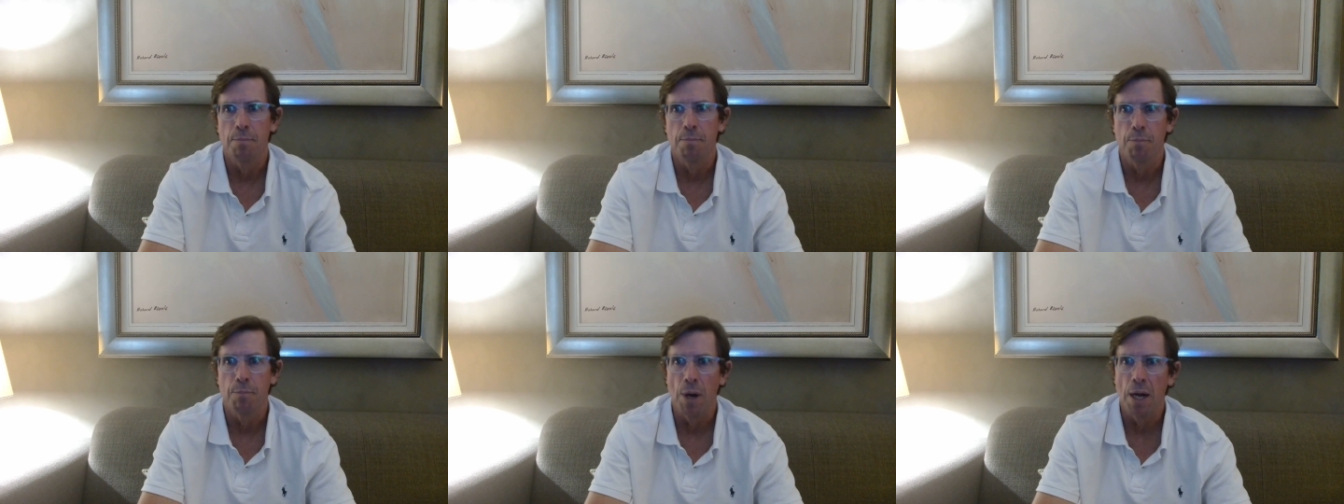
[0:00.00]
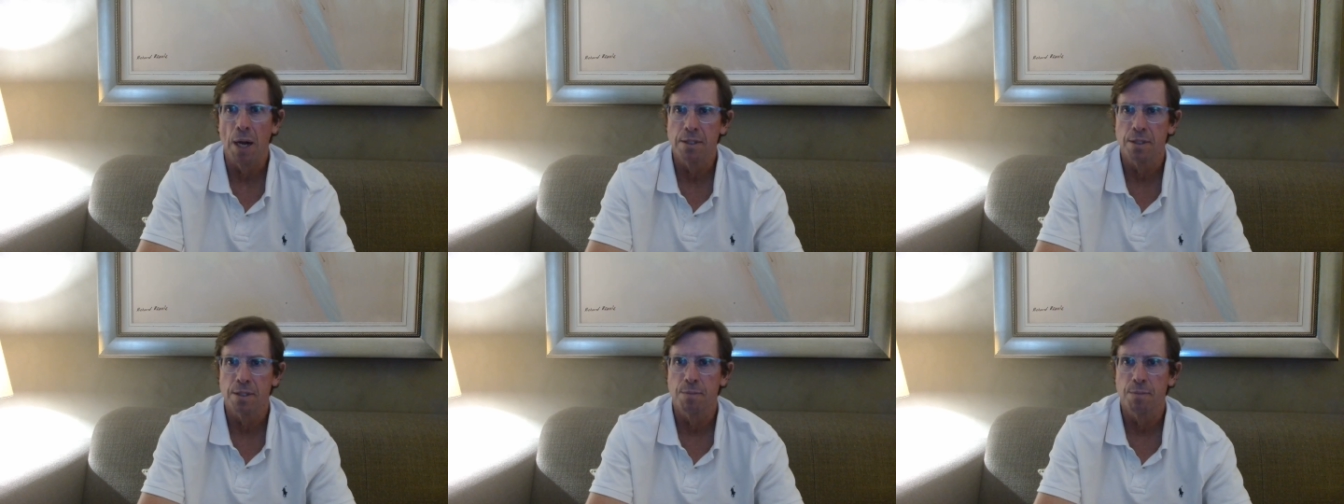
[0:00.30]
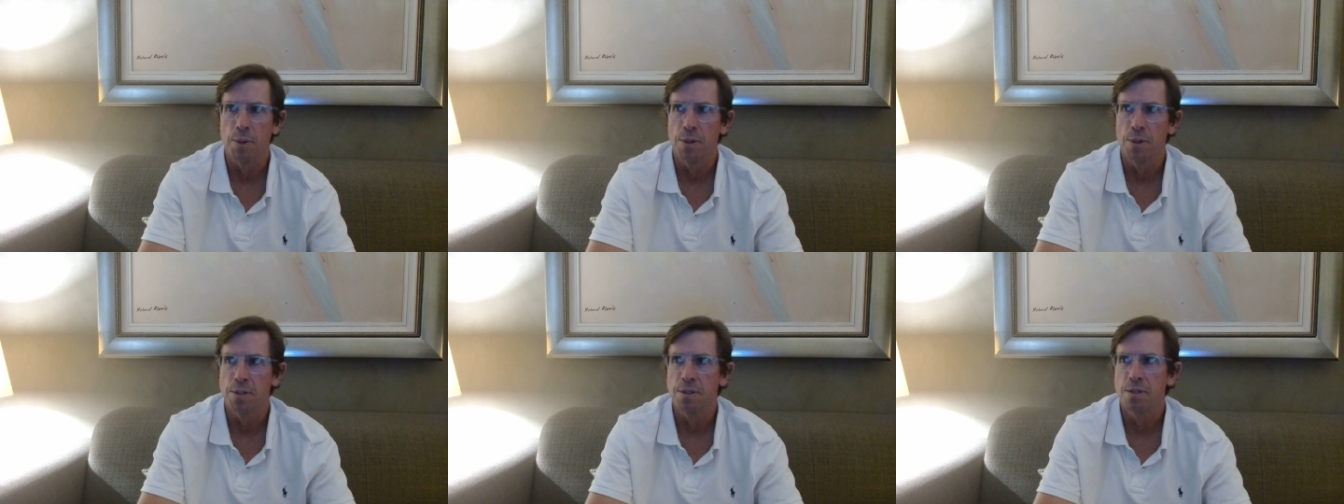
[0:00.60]
bright
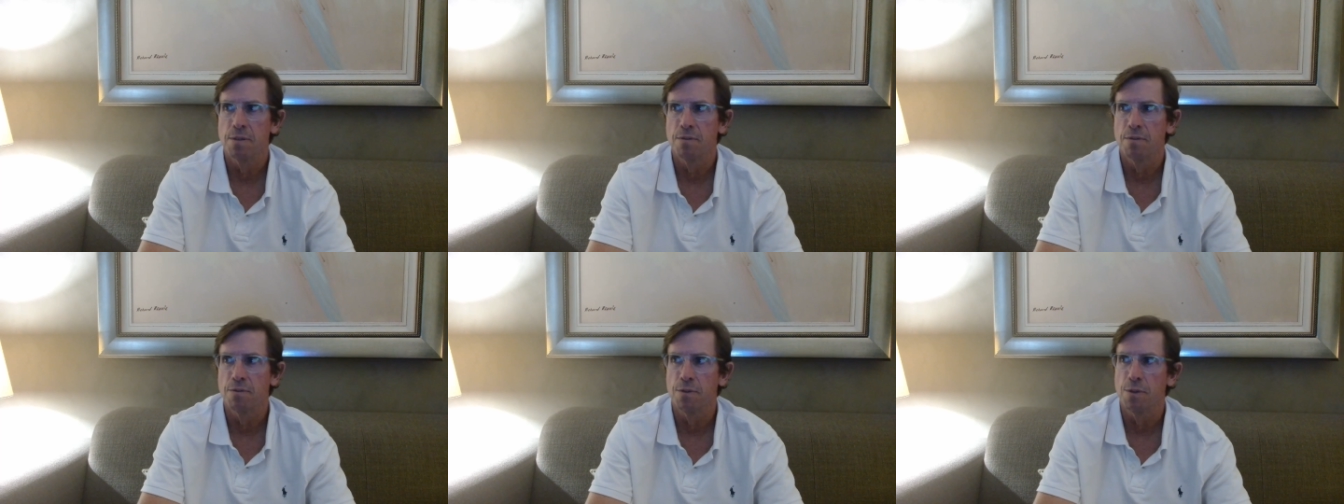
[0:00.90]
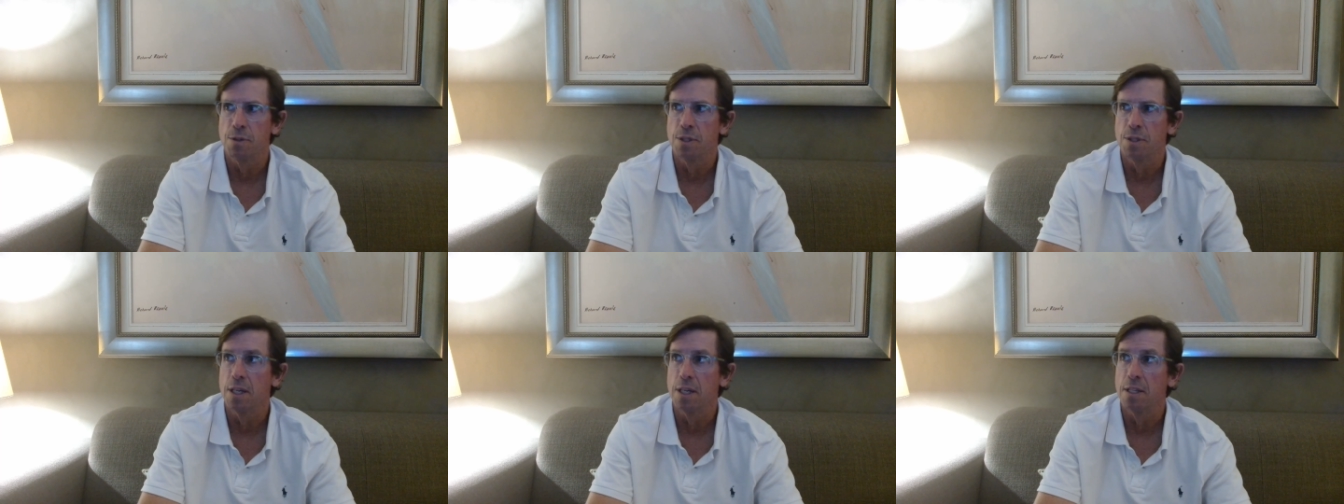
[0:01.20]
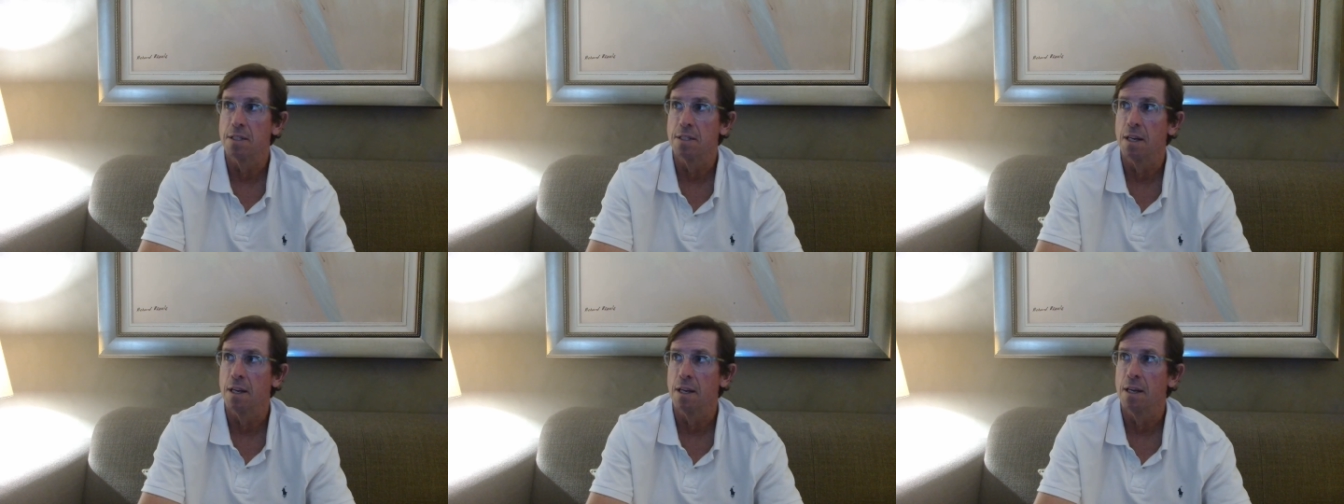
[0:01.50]
spot for
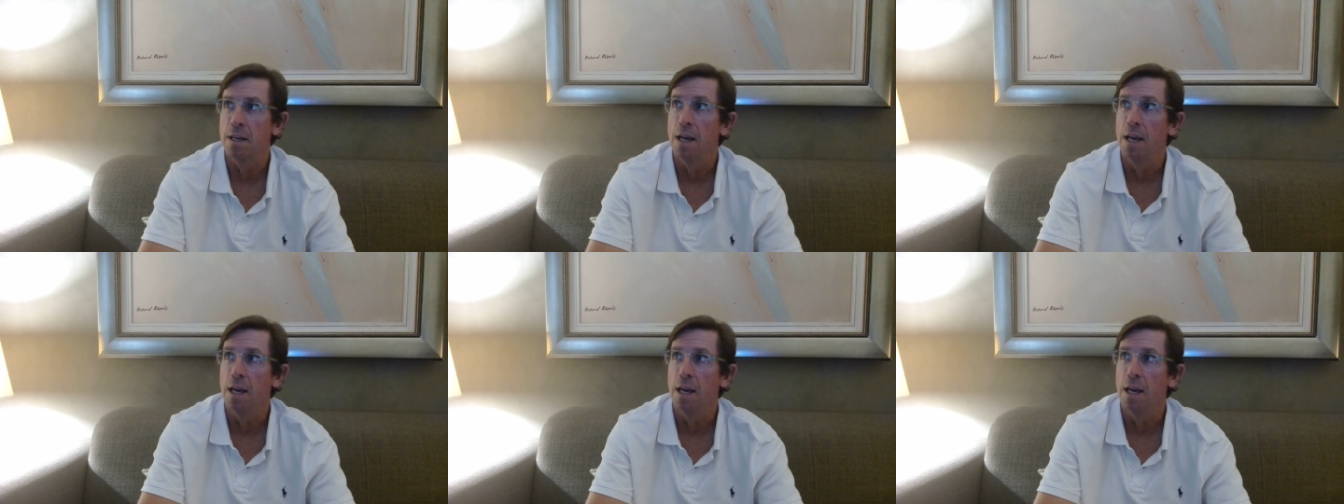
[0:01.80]
Tesla